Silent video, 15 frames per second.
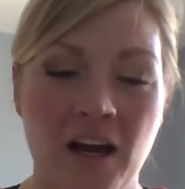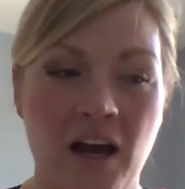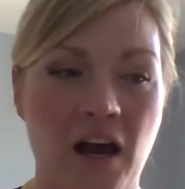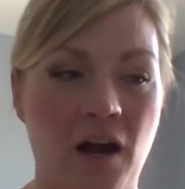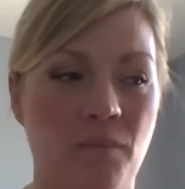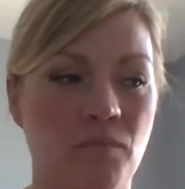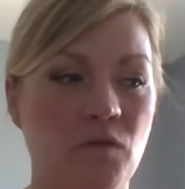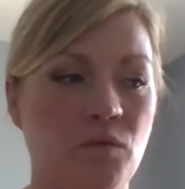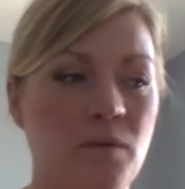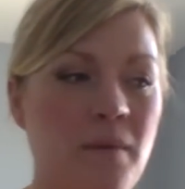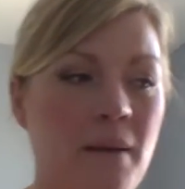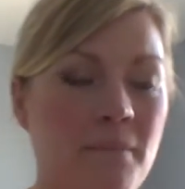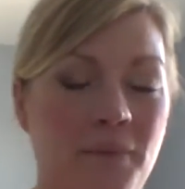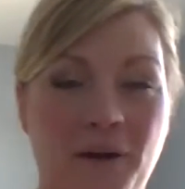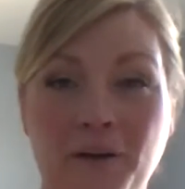
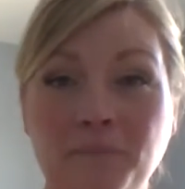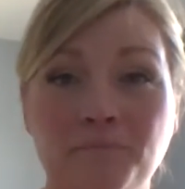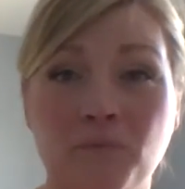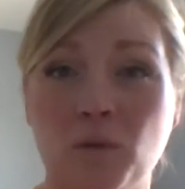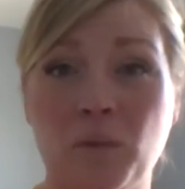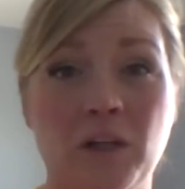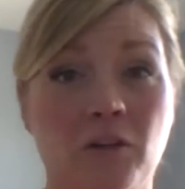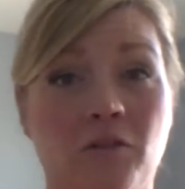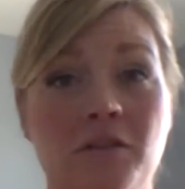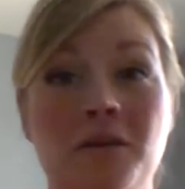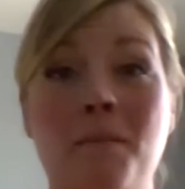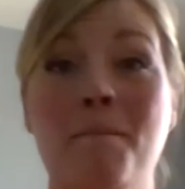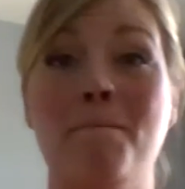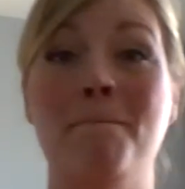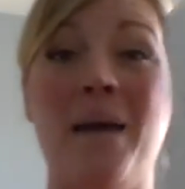Remember, we learned
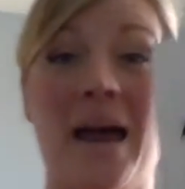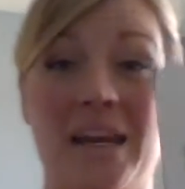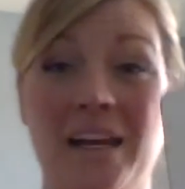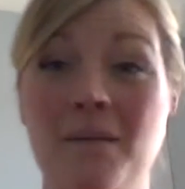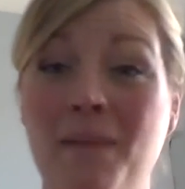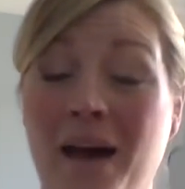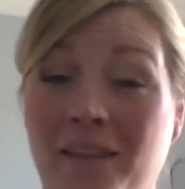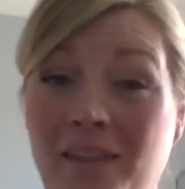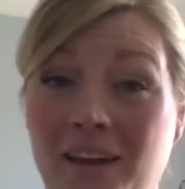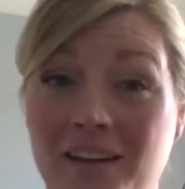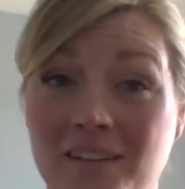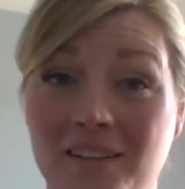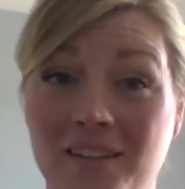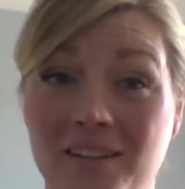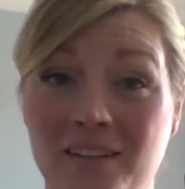many
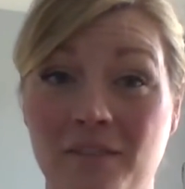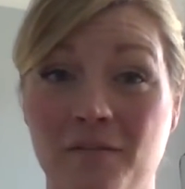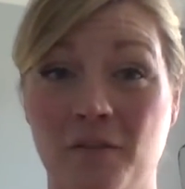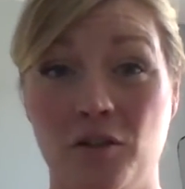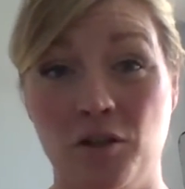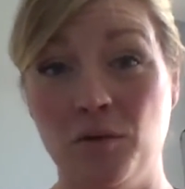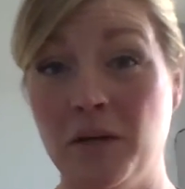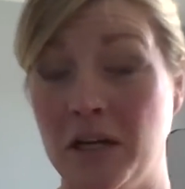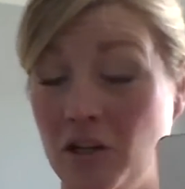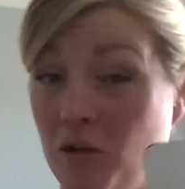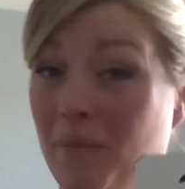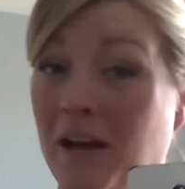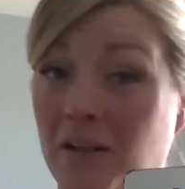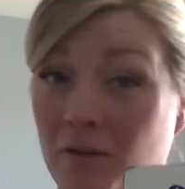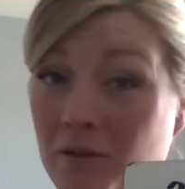methods for two-digit
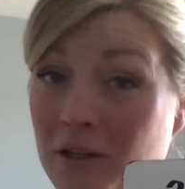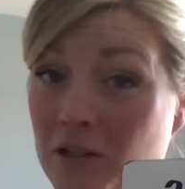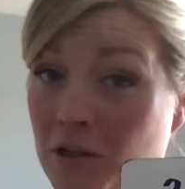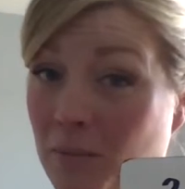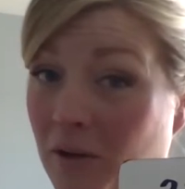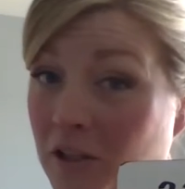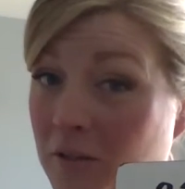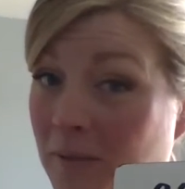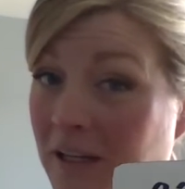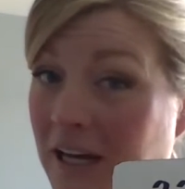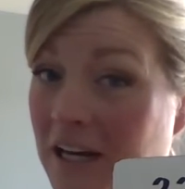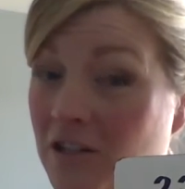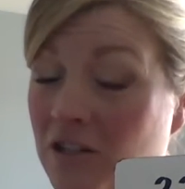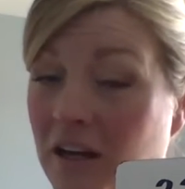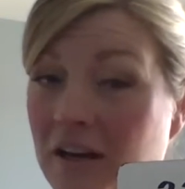by two-digit
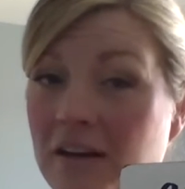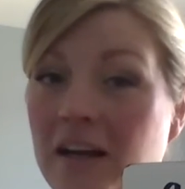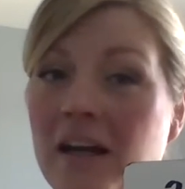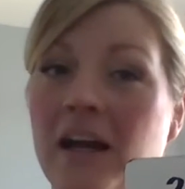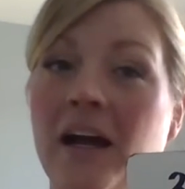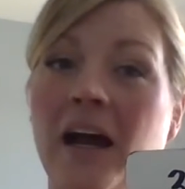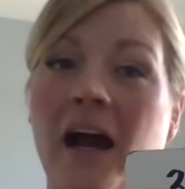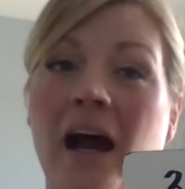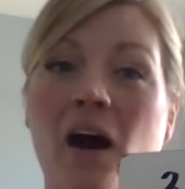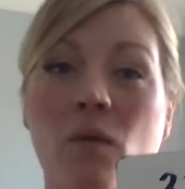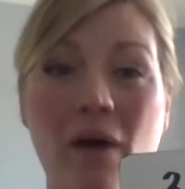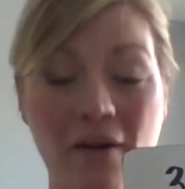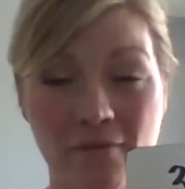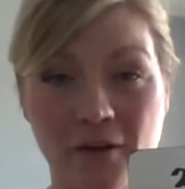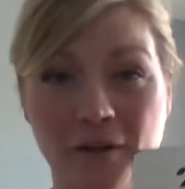multiplication.
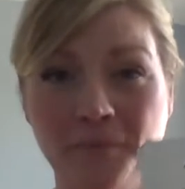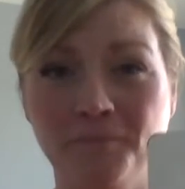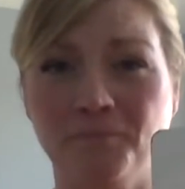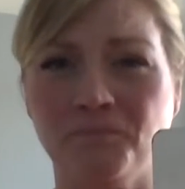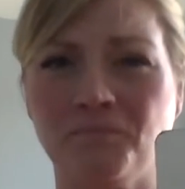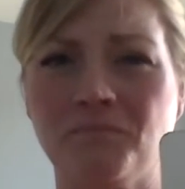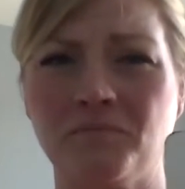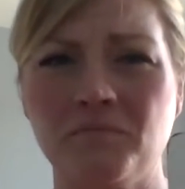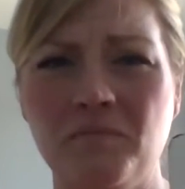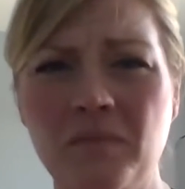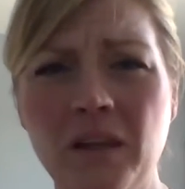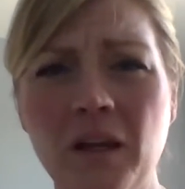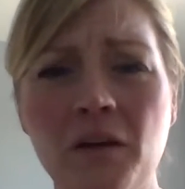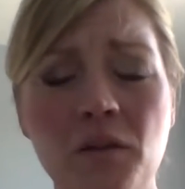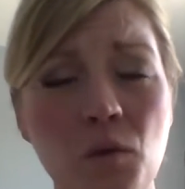However,
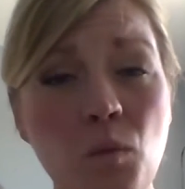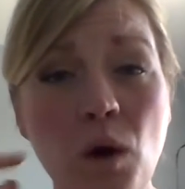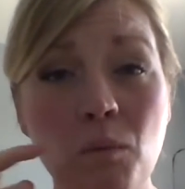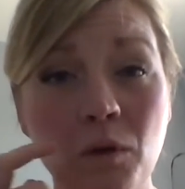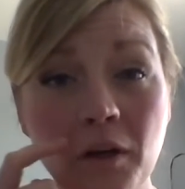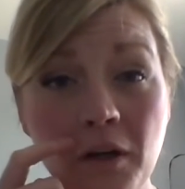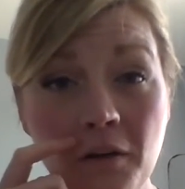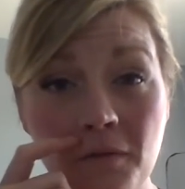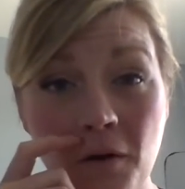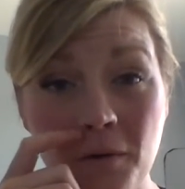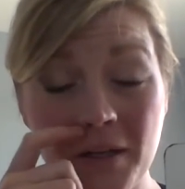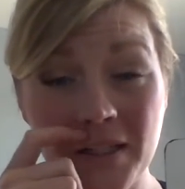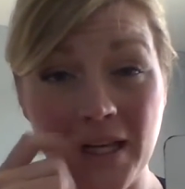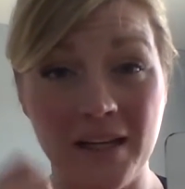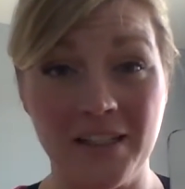the one we're going to
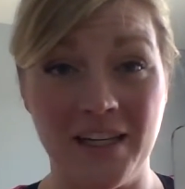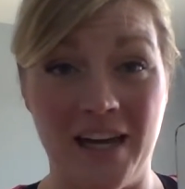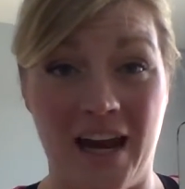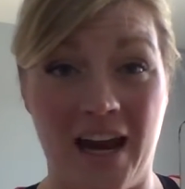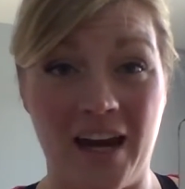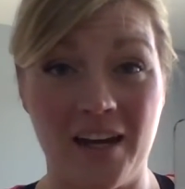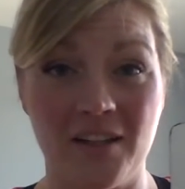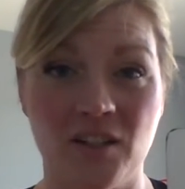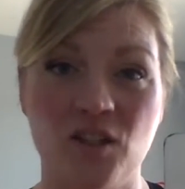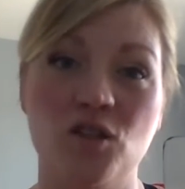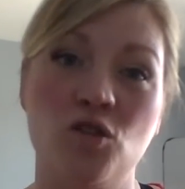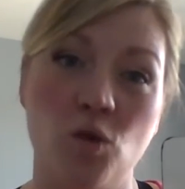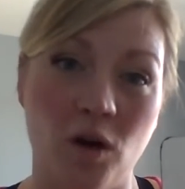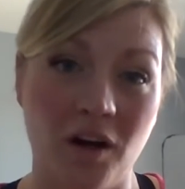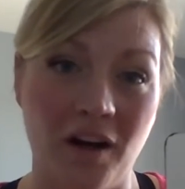focus on today is the
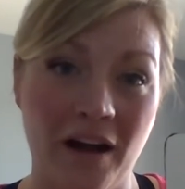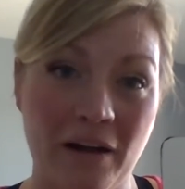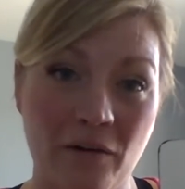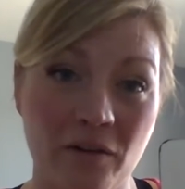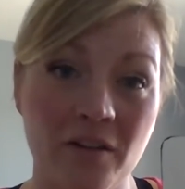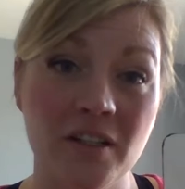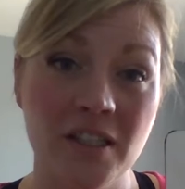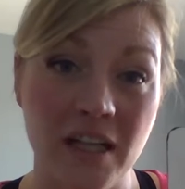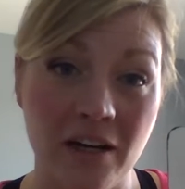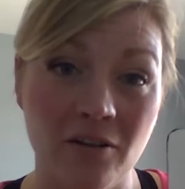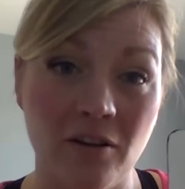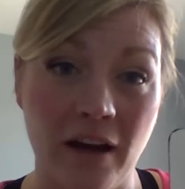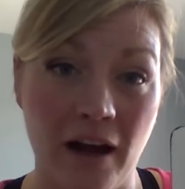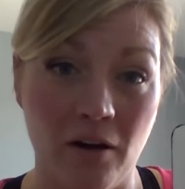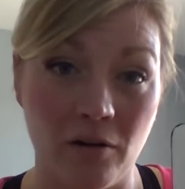shortcut or the
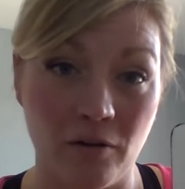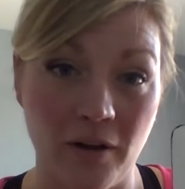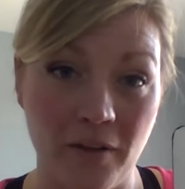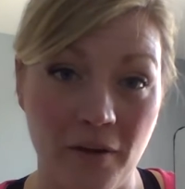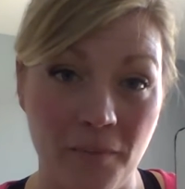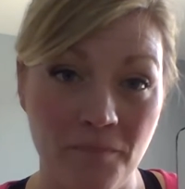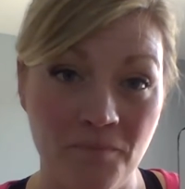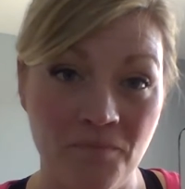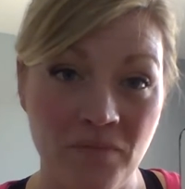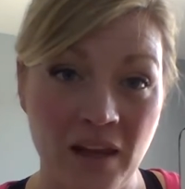standard algorithm.